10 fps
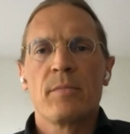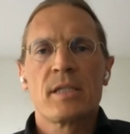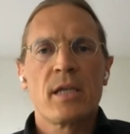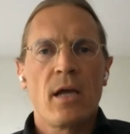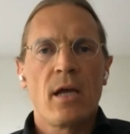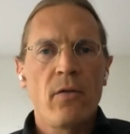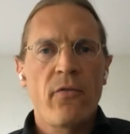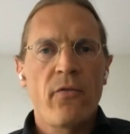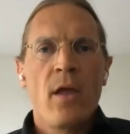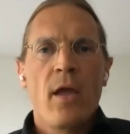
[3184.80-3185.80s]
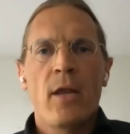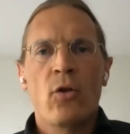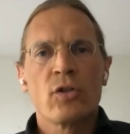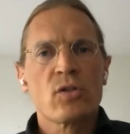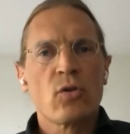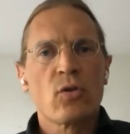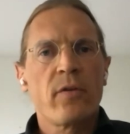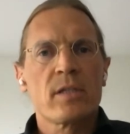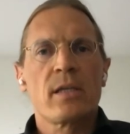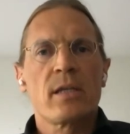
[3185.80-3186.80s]
by themselves, and on the
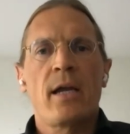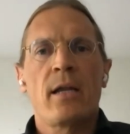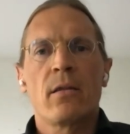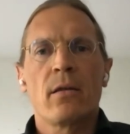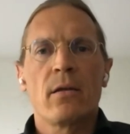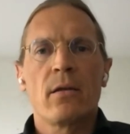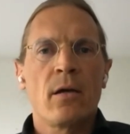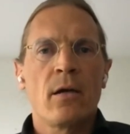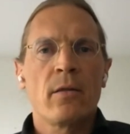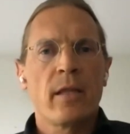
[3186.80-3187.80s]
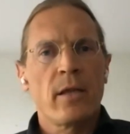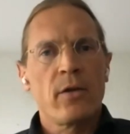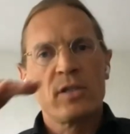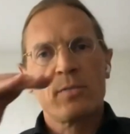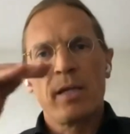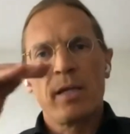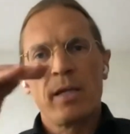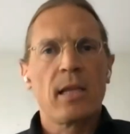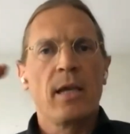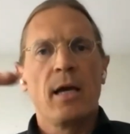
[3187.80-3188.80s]
software side uh, that there is
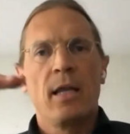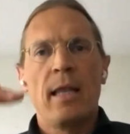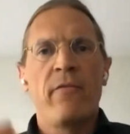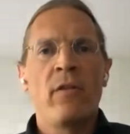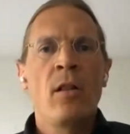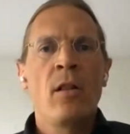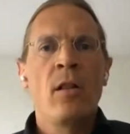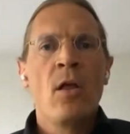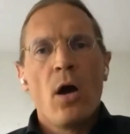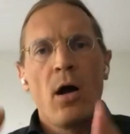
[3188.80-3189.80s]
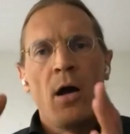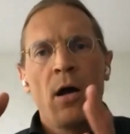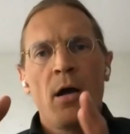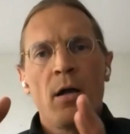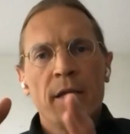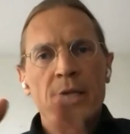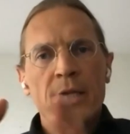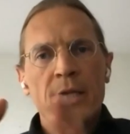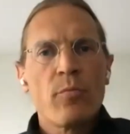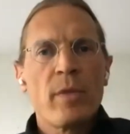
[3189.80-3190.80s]
basically a level uh, an
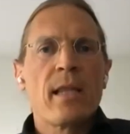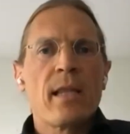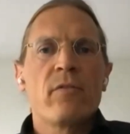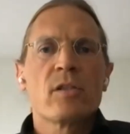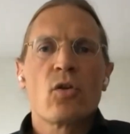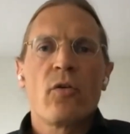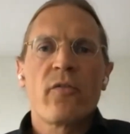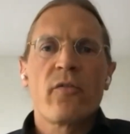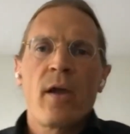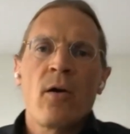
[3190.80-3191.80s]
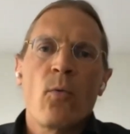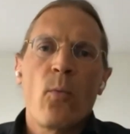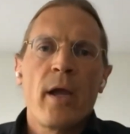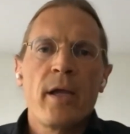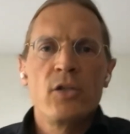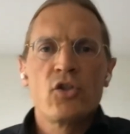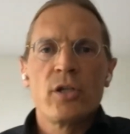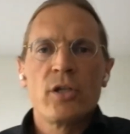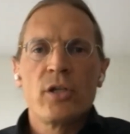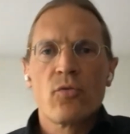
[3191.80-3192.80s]
instrument level software where
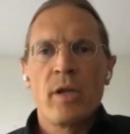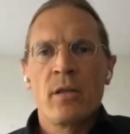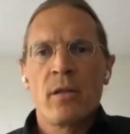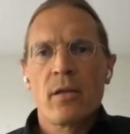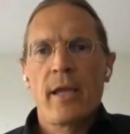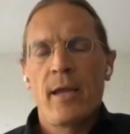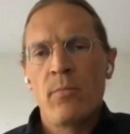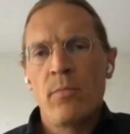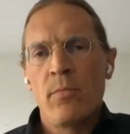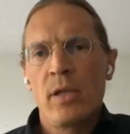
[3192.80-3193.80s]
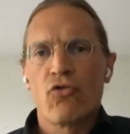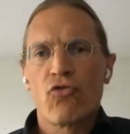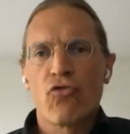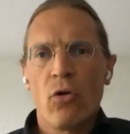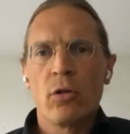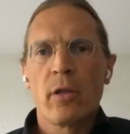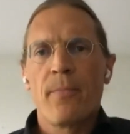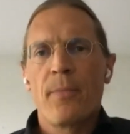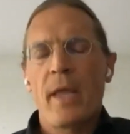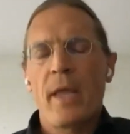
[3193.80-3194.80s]
each instrument can be controlled.
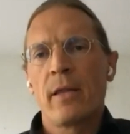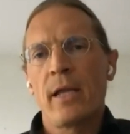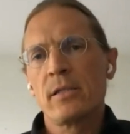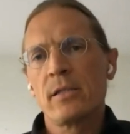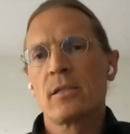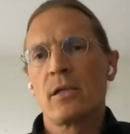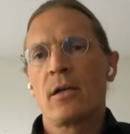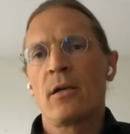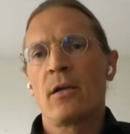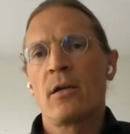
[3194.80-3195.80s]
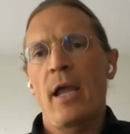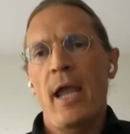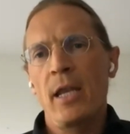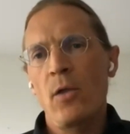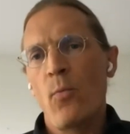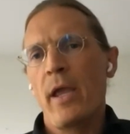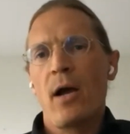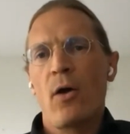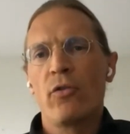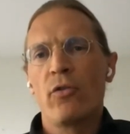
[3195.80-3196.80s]
And that is uh,
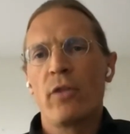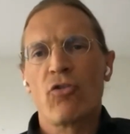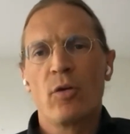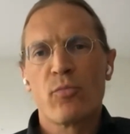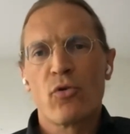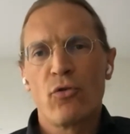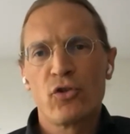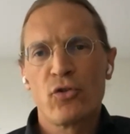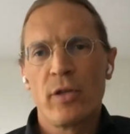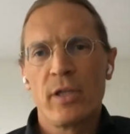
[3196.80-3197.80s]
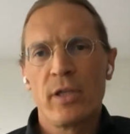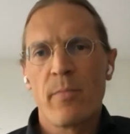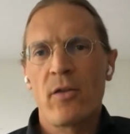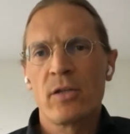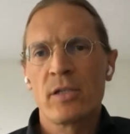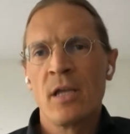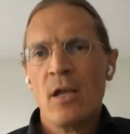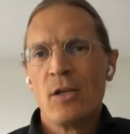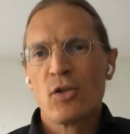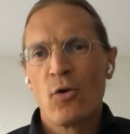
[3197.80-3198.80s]
anyway our natural approach to these matters.
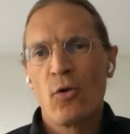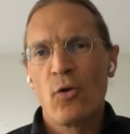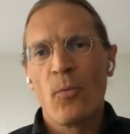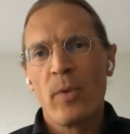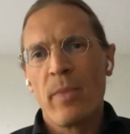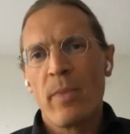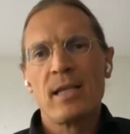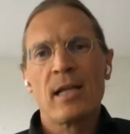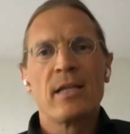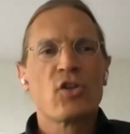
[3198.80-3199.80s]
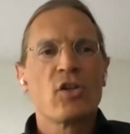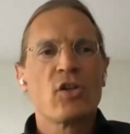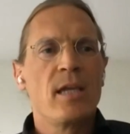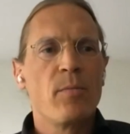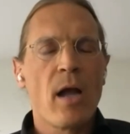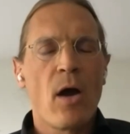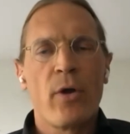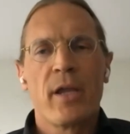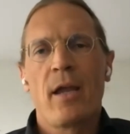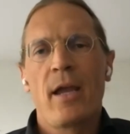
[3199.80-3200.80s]
So we basically just keep
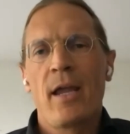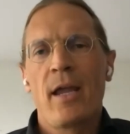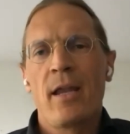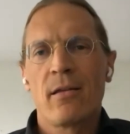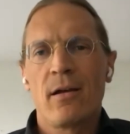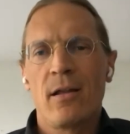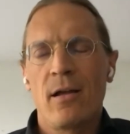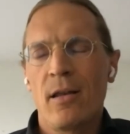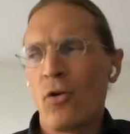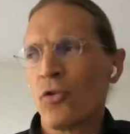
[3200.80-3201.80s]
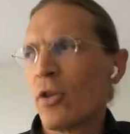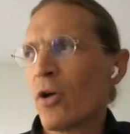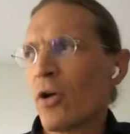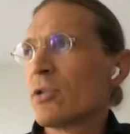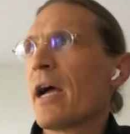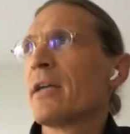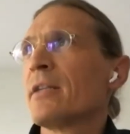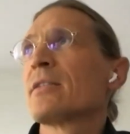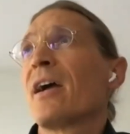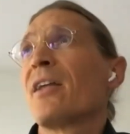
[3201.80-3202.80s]
going. And uh, along those
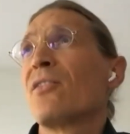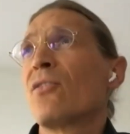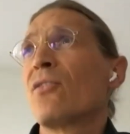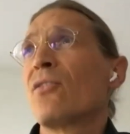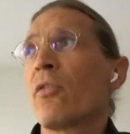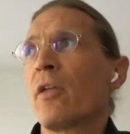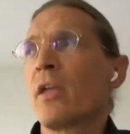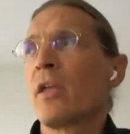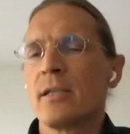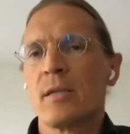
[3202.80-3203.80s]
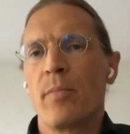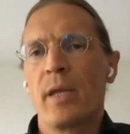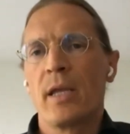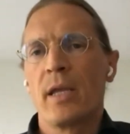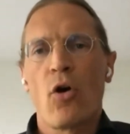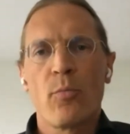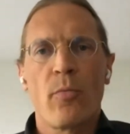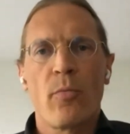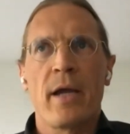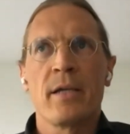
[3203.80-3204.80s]
lines, I don't think it's a big
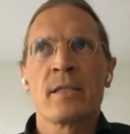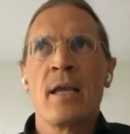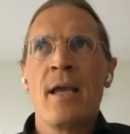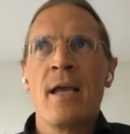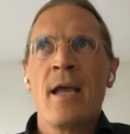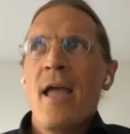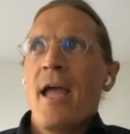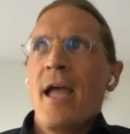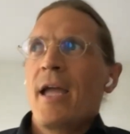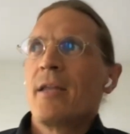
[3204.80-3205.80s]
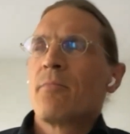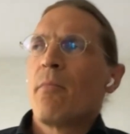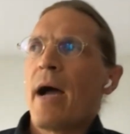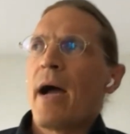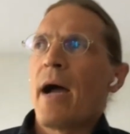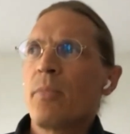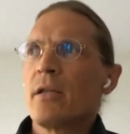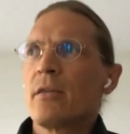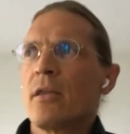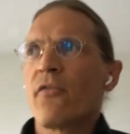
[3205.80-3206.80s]
compromise. It might
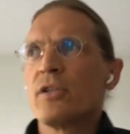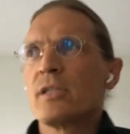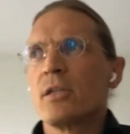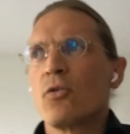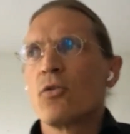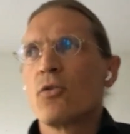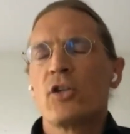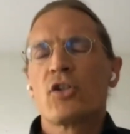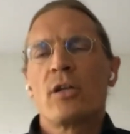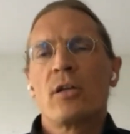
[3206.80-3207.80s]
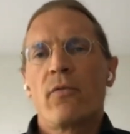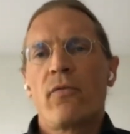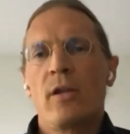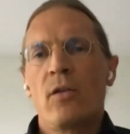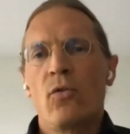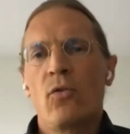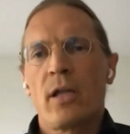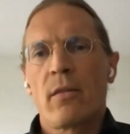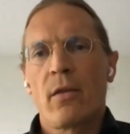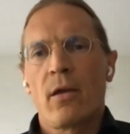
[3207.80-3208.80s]
be a different situation if we look
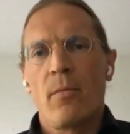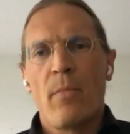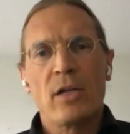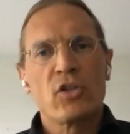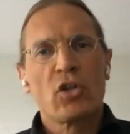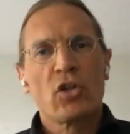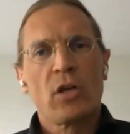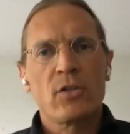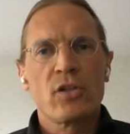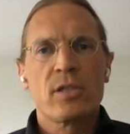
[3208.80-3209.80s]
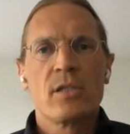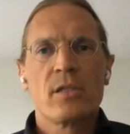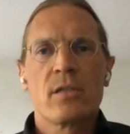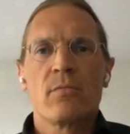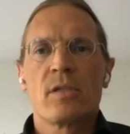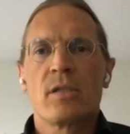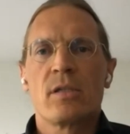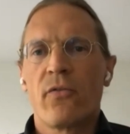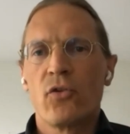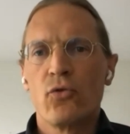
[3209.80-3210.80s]
at uh, much larger systems
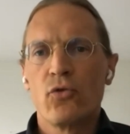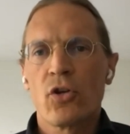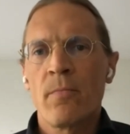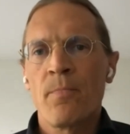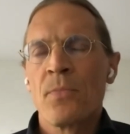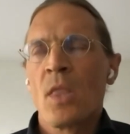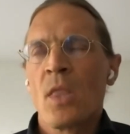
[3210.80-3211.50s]
in the future,